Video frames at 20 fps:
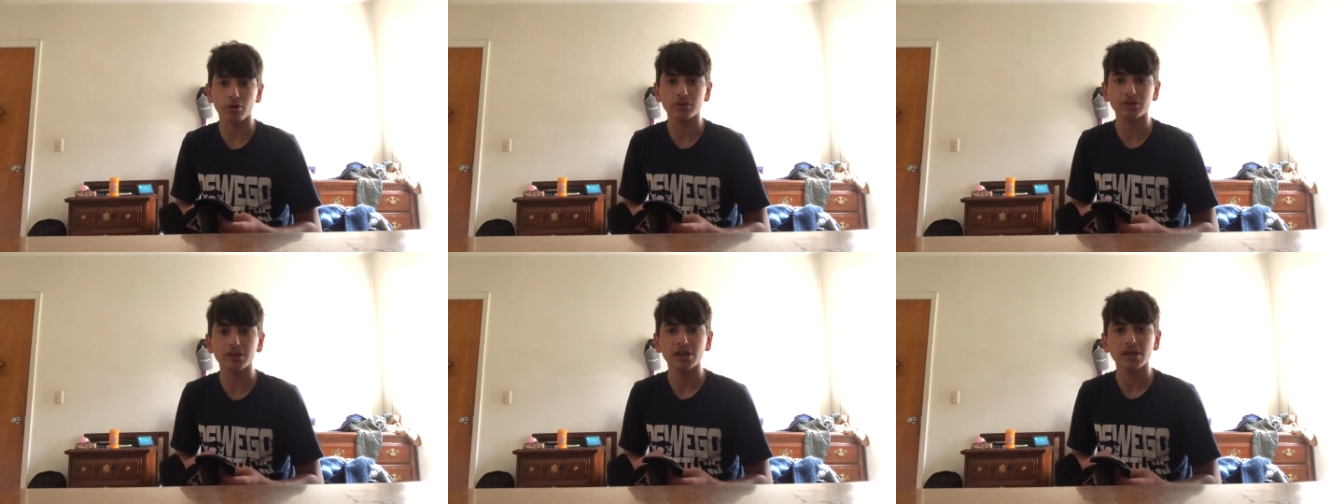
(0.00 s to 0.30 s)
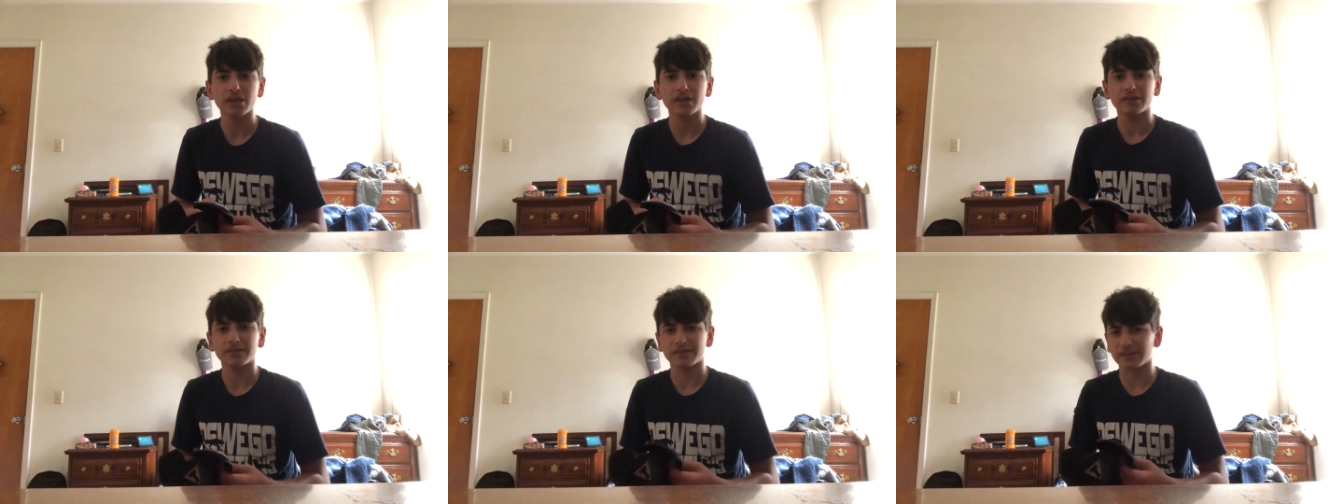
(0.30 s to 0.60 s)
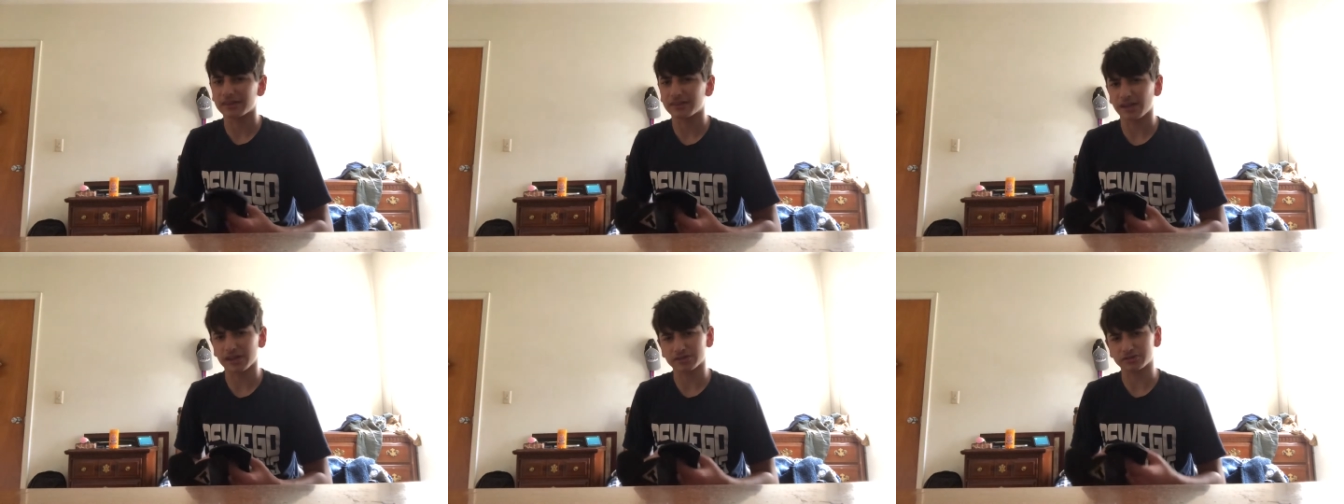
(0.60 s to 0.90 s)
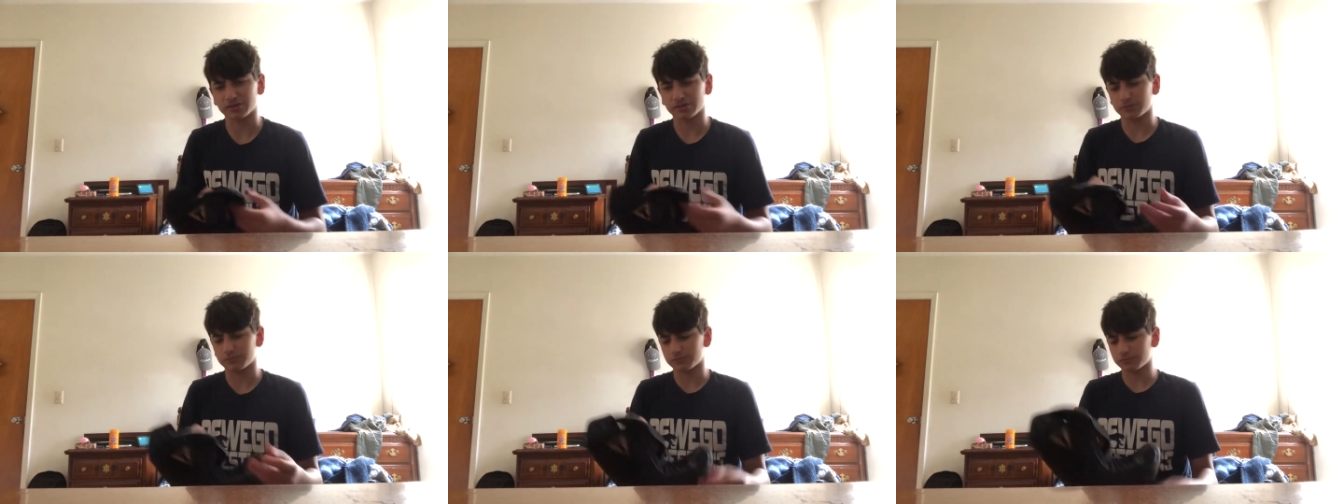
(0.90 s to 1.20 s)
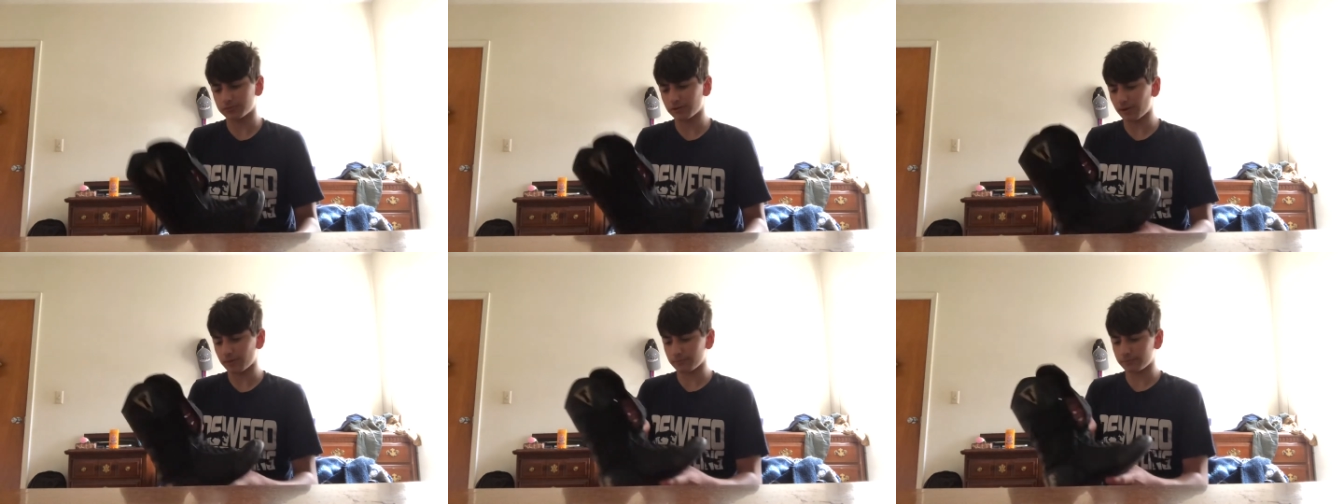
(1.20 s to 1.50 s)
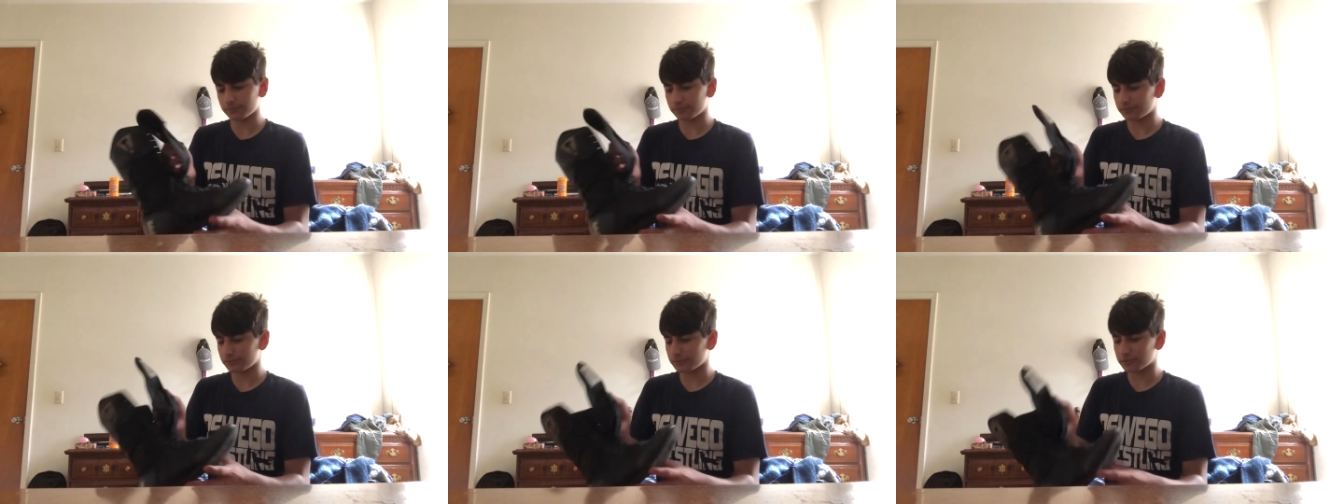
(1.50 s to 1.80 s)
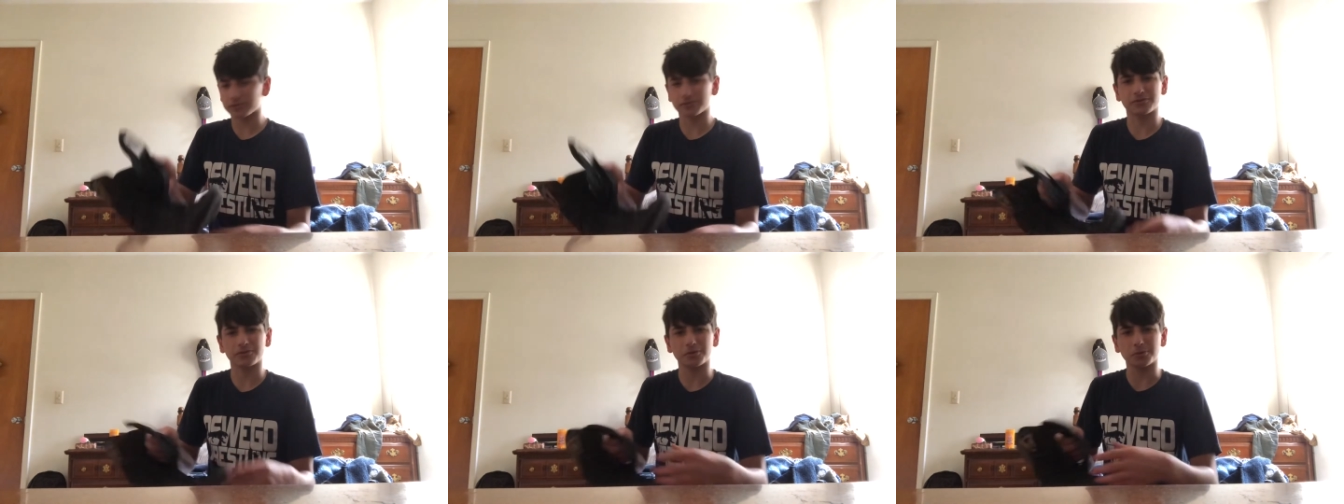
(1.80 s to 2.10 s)
I think actually top
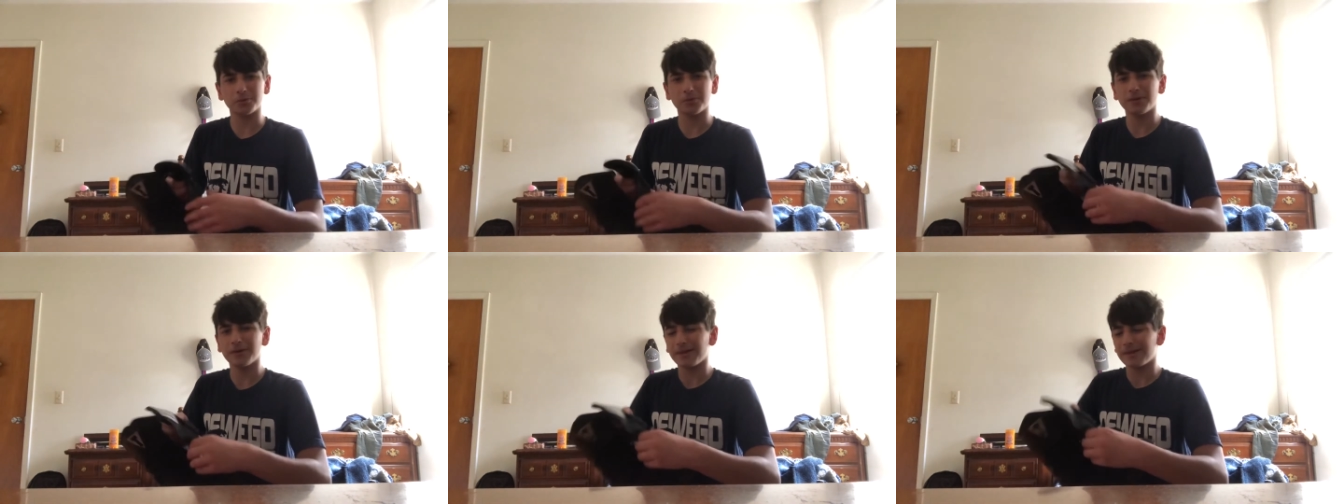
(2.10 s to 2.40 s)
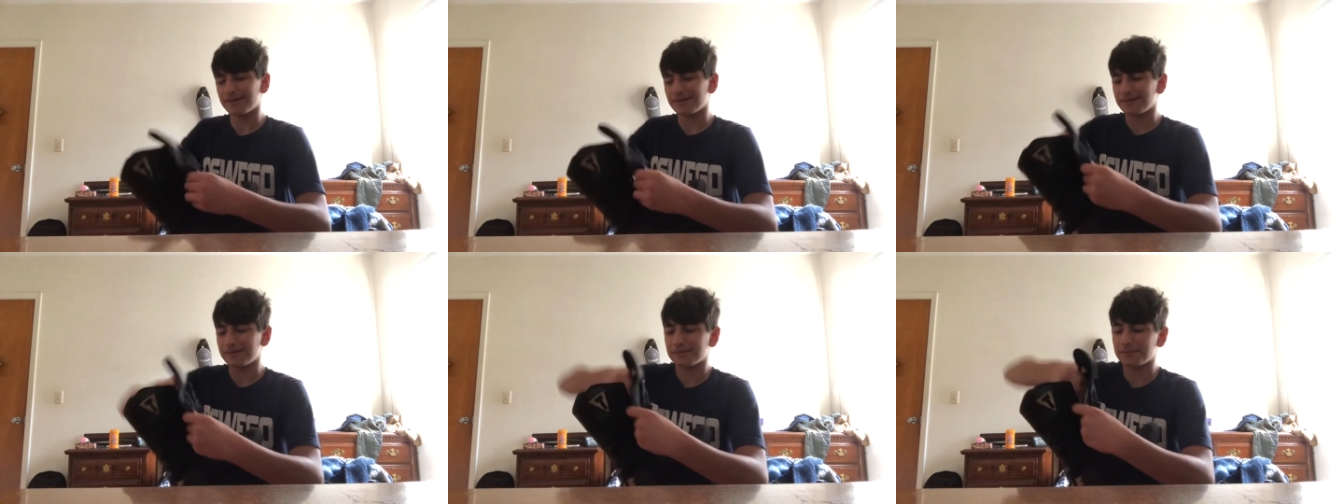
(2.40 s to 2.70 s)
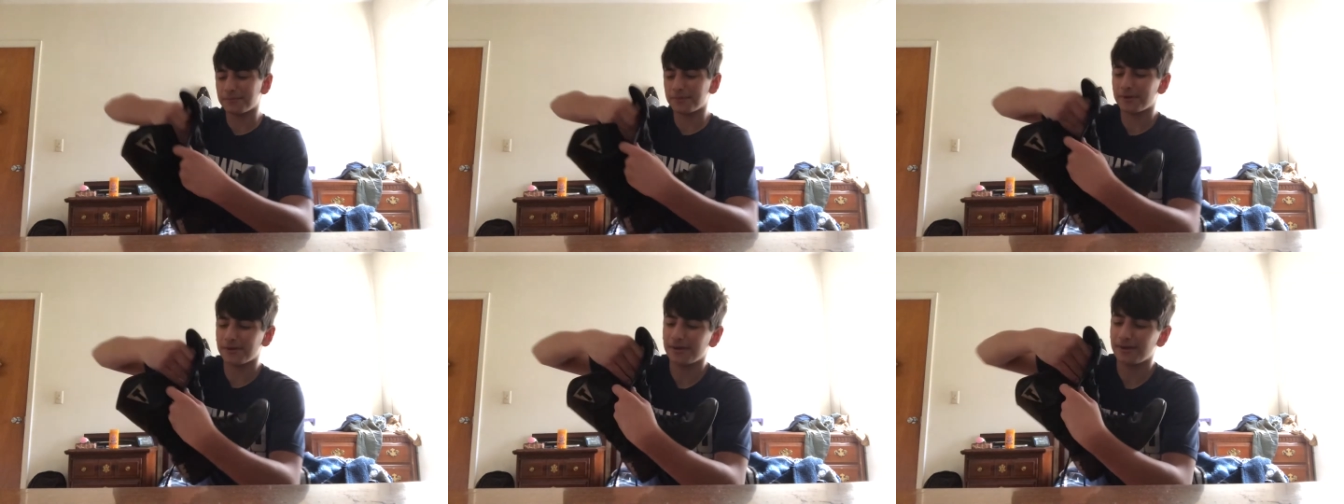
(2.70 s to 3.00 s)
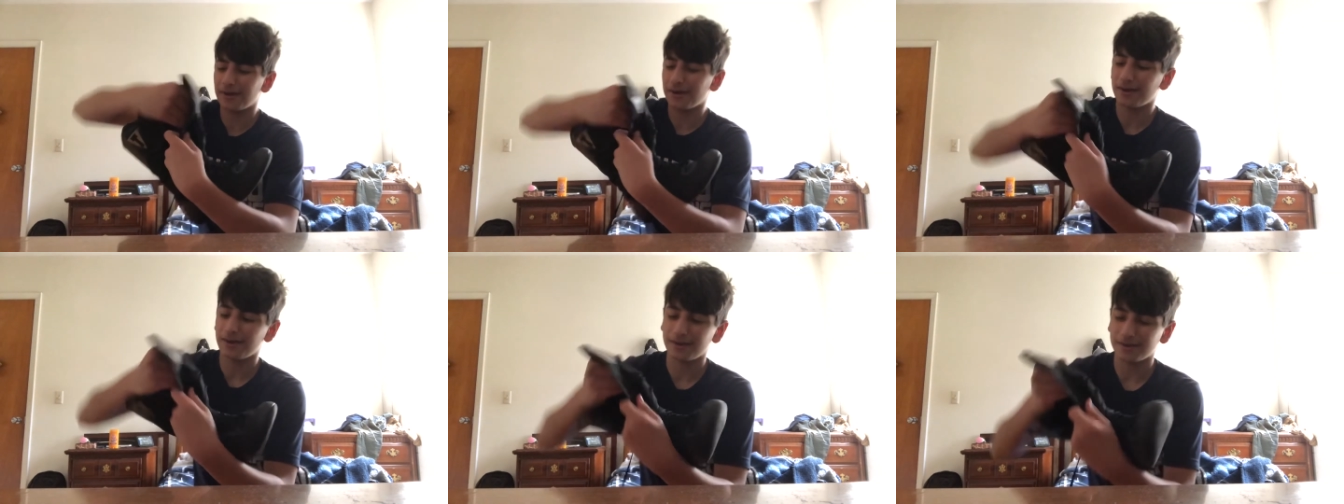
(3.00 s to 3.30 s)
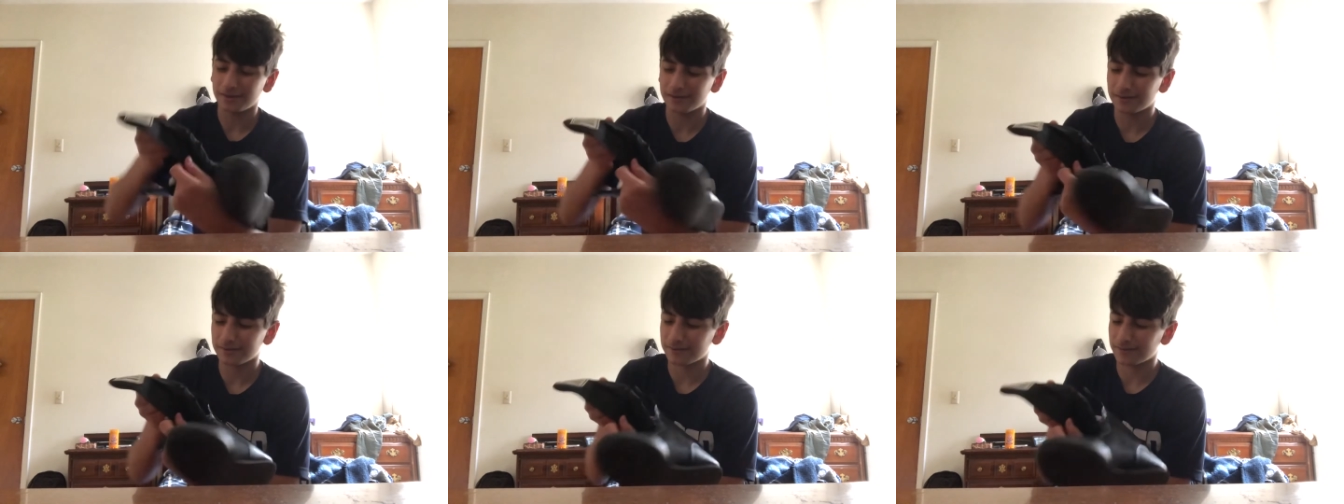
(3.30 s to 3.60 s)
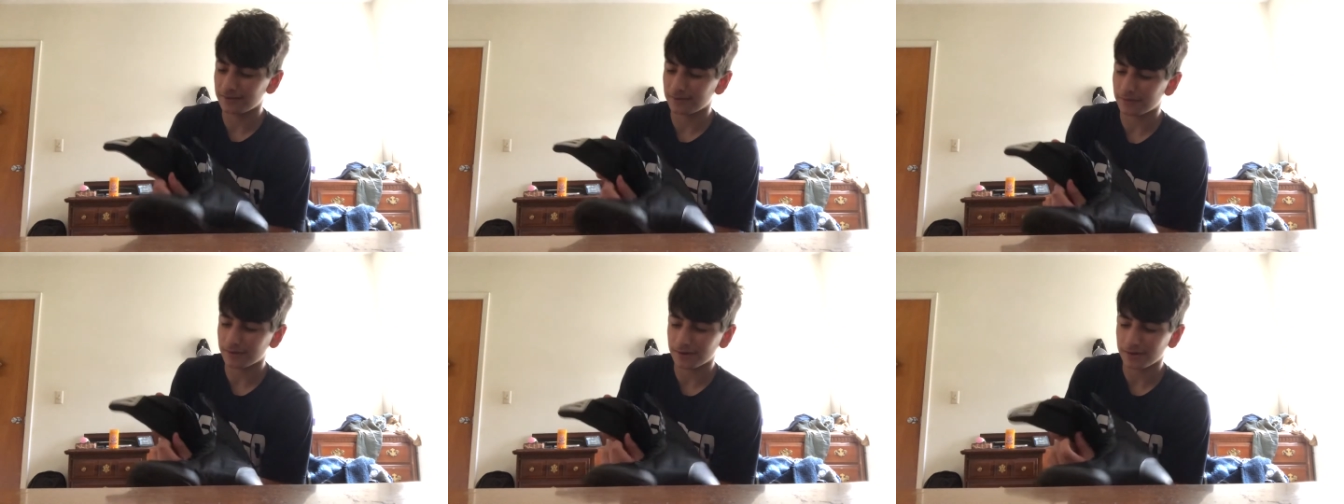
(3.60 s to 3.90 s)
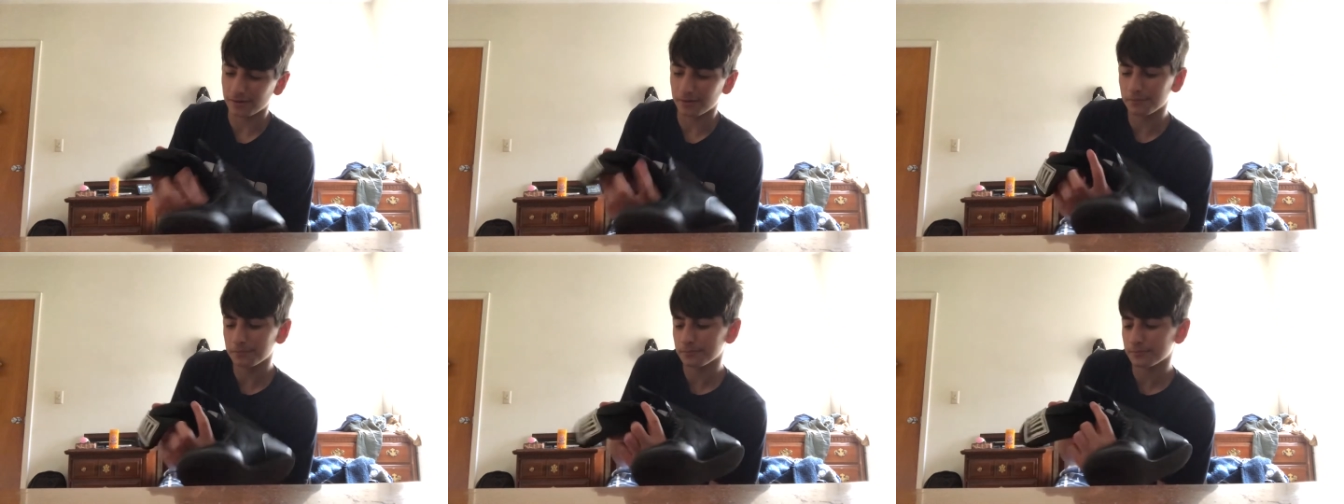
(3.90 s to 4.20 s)
2, but you can see right here,